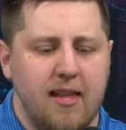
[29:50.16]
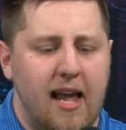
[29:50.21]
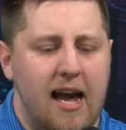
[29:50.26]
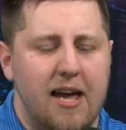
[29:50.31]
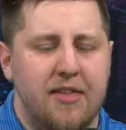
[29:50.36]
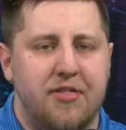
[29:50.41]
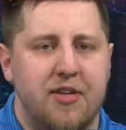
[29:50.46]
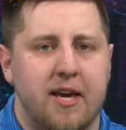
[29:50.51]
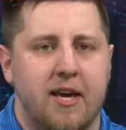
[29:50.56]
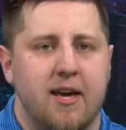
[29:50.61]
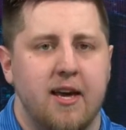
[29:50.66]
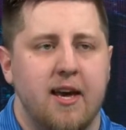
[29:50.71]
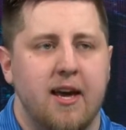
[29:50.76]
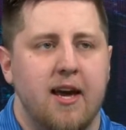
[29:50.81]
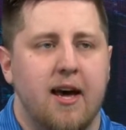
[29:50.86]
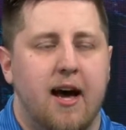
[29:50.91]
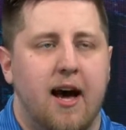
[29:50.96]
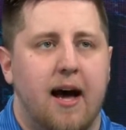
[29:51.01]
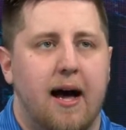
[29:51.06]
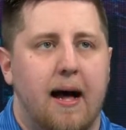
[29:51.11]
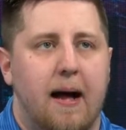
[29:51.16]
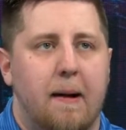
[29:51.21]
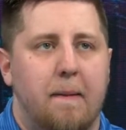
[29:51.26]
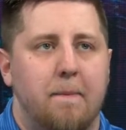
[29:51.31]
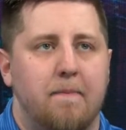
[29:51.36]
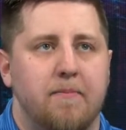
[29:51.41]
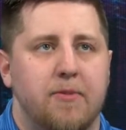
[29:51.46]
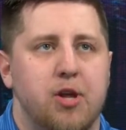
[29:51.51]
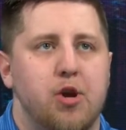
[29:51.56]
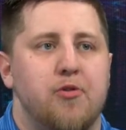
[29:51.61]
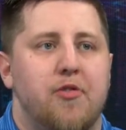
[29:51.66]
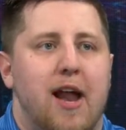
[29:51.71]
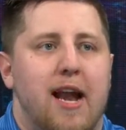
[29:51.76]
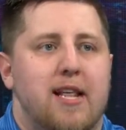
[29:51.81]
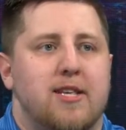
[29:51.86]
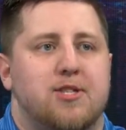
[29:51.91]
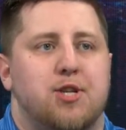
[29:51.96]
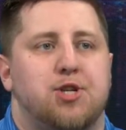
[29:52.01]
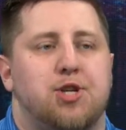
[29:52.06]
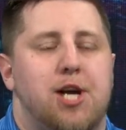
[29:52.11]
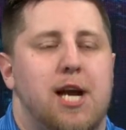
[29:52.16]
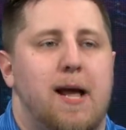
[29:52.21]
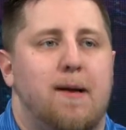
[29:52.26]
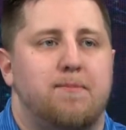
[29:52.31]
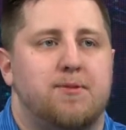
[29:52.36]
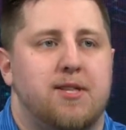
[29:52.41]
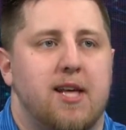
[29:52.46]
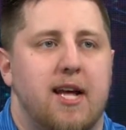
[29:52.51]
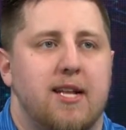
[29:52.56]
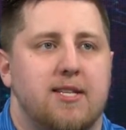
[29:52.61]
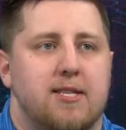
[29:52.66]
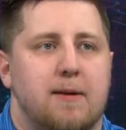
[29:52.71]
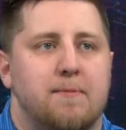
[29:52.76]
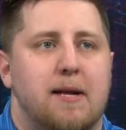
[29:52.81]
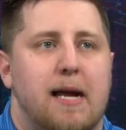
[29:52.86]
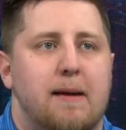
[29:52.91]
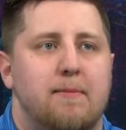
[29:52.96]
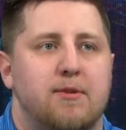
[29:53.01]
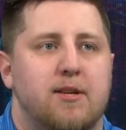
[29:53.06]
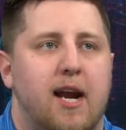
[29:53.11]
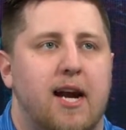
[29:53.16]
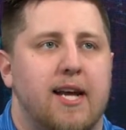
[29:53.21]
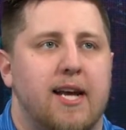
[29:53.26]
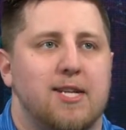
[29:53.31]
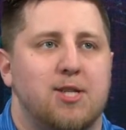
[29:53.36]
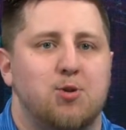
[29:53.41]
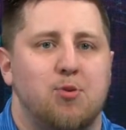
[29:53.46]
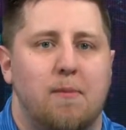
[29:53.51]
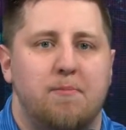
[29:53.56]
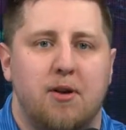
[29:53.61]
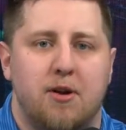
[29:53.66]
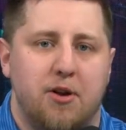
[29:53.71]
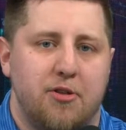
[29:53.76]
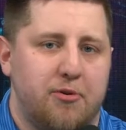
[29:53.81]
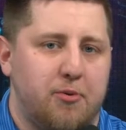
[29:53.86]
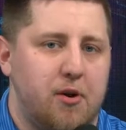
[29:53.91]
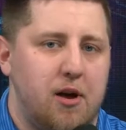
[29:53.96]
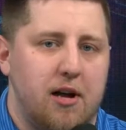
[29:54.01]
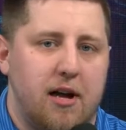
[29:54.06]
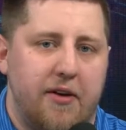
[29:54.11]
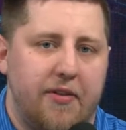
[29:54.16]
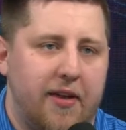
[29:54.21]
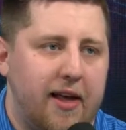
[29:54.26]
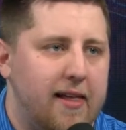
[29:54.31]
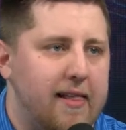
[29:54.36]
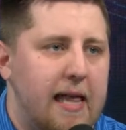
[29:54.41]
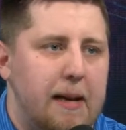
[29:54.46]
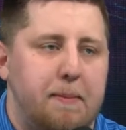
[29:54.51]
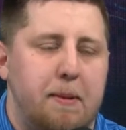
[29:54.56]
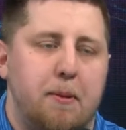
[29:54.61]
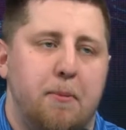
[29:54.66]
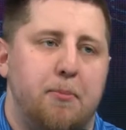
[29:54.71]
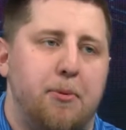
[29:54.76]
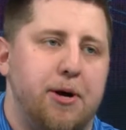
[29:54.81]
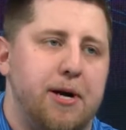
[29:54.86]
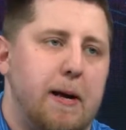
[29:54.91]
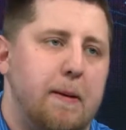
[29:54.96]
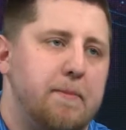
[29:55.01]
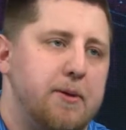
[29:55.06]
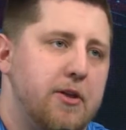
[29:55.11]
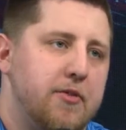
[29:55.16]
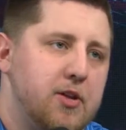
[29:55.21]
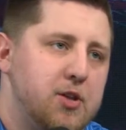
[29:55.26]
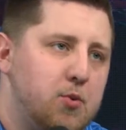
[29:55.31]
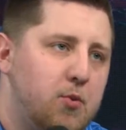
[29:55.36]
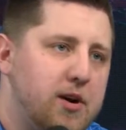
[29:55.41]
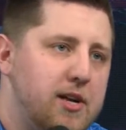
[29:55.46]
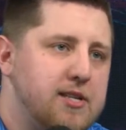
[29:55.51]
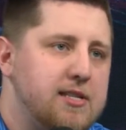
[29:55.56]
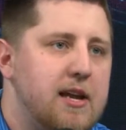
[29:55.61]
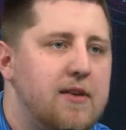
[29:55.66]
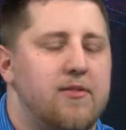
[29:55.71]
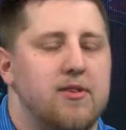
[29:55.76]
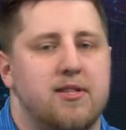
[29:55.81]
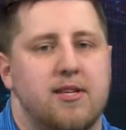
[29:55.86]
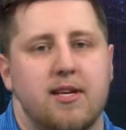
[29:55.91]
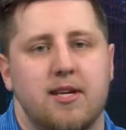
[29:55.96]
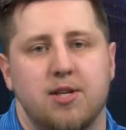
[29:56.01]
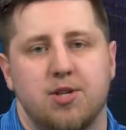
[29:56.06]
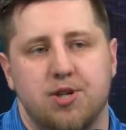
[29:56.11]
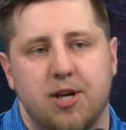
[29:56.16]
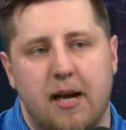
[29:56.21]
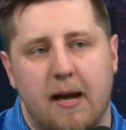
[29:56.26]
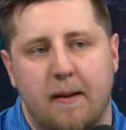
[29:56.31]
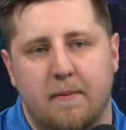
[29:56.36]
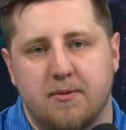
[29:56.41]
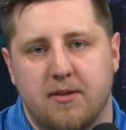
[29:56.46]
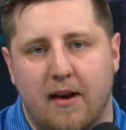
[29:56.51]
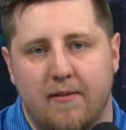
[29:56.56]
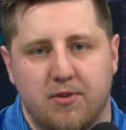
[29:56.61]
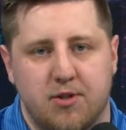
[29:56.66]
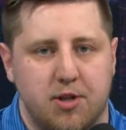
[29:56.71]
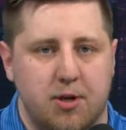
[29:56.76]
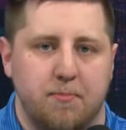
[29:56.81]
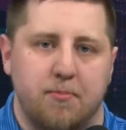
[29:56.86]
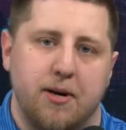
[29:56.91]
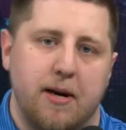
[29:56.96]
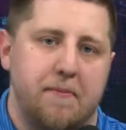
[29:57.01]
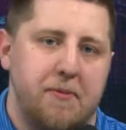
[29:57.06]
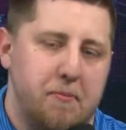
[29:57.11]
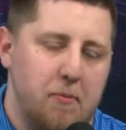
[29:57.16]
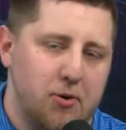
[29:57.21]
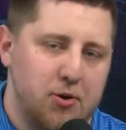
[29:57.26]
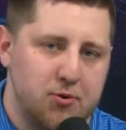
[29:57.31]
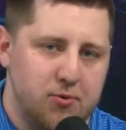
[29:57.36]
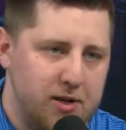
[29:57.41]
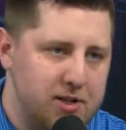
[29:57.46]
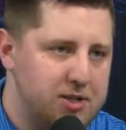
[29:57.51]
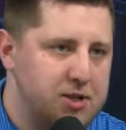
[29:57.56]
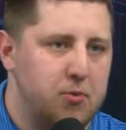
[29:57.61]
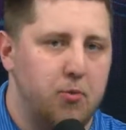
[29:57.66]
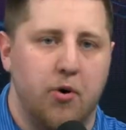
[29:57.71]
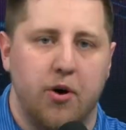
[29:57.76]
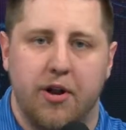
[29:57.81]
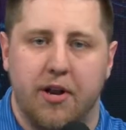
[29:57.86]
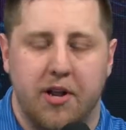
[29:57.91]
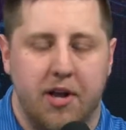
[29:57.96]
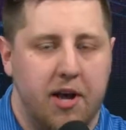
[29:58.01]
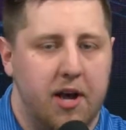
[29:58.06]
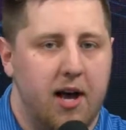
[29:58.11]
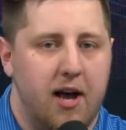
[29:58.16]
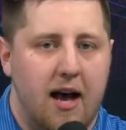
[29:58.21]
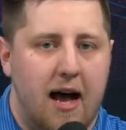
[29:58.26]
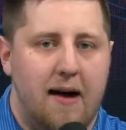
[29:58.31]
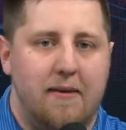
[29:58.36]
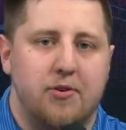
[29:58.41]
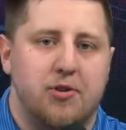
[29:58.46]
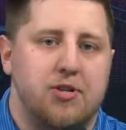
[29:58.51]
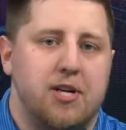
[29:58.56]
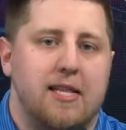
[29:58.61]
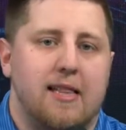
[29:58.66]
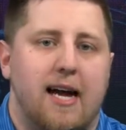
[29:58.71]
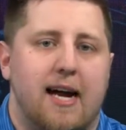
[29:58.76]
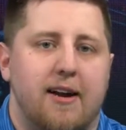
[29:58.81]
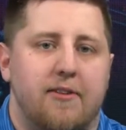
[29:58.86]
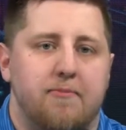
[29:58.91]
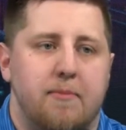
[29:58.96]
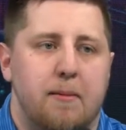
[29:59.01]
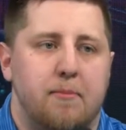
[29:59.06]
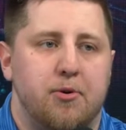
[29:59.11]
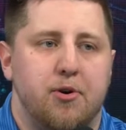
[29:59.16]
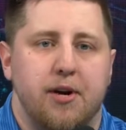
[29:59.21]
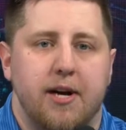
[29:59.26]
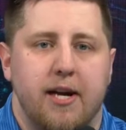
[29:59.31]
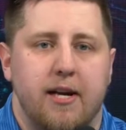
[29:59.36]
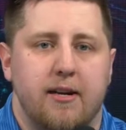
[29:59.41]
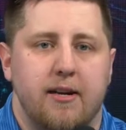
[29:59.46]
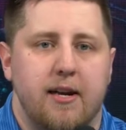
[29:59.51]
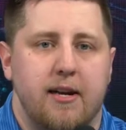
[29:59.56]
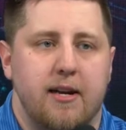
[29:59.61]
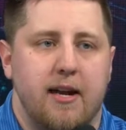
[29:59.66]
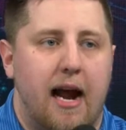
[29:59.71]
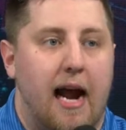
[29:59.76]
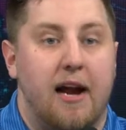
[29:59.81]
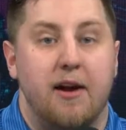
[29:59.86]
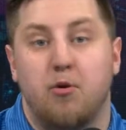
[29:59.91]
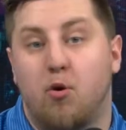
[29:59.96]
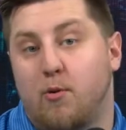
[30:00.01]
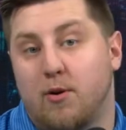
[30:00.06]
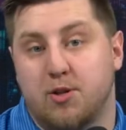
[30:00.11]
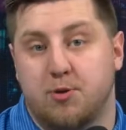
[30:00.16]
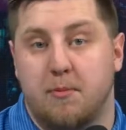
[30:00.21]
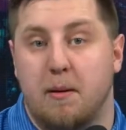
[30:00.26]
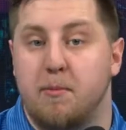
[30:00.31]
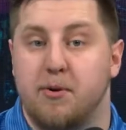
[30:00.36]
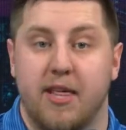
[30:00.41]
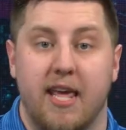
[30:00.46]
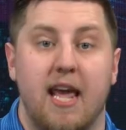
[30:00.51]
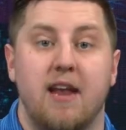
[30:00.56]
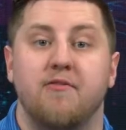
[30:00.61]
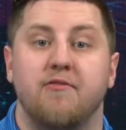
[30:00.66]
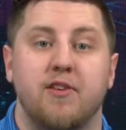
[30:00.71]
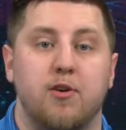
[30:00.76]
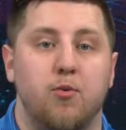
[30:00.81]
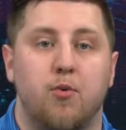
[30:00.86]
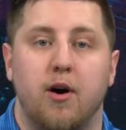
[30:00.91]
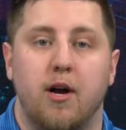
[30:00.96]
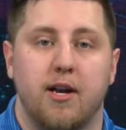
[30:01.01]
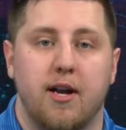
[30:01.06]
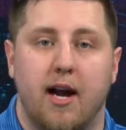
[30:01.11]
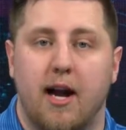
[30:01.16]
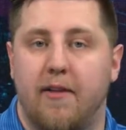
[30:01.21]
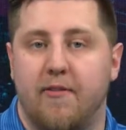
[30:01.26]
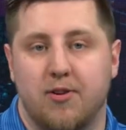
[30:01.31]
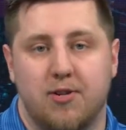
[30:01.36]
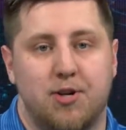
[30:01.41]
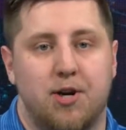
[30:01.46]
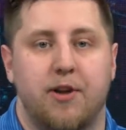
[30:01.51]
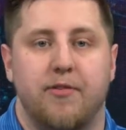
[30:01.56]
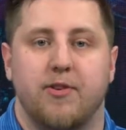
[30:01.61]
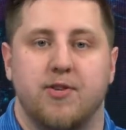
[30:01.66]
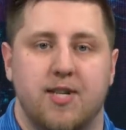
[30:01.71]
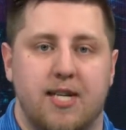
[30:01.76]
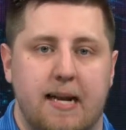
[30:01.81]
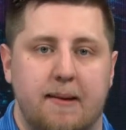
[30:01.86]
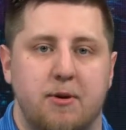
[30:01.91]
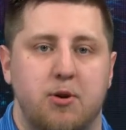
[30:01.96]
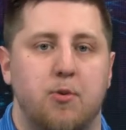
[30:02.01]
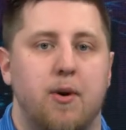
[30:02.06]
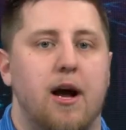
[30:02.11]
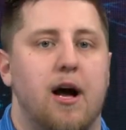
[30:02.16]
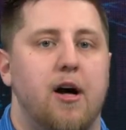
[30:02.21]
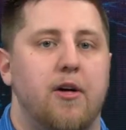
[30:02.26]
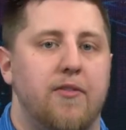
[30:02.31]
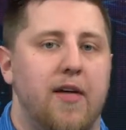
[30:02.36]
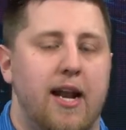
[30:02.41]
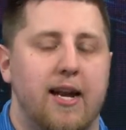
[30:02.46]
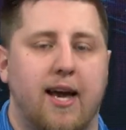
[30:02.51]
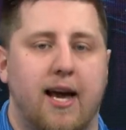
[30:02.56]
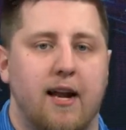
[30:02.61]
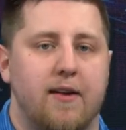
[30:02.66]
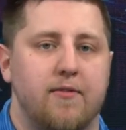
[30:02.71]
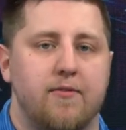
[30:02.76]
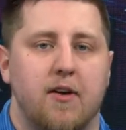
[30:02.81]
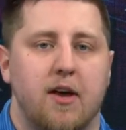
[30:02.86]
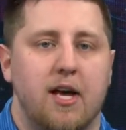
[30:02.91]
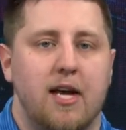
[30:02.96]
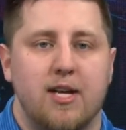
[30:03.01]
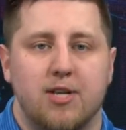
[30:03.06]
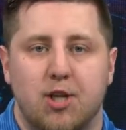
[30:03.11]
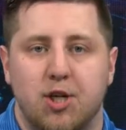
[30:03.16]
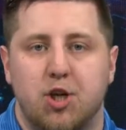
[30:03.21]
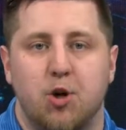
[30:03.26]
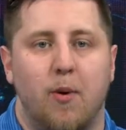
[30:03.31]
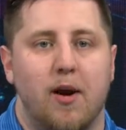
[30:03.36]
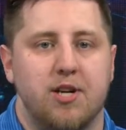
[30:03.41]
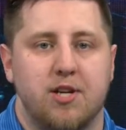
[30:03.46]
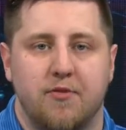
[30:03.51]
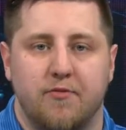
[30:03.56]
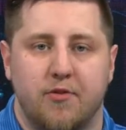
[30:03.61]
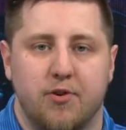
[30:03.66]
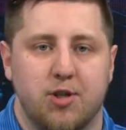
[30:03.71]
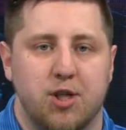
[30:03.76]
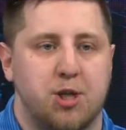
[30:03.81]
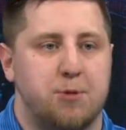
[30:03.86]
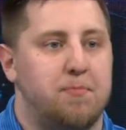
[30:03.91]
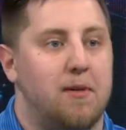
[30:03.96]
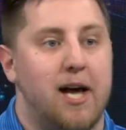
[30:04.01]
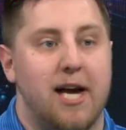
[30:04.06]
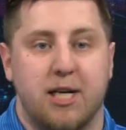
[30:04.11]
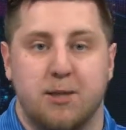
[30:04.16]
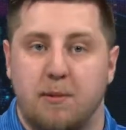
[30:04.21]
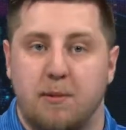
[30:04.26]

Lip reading: I think, you know, that is a champs that sometimes kind of gets swept under the rug. I think a lot of people bring up, you know, the 2017 champs. Obviously, you can bring up the most recent one, obviously in light of memory. And I always remember the Envy one, kind of the start of the CWL, that kind of situation versus Splice,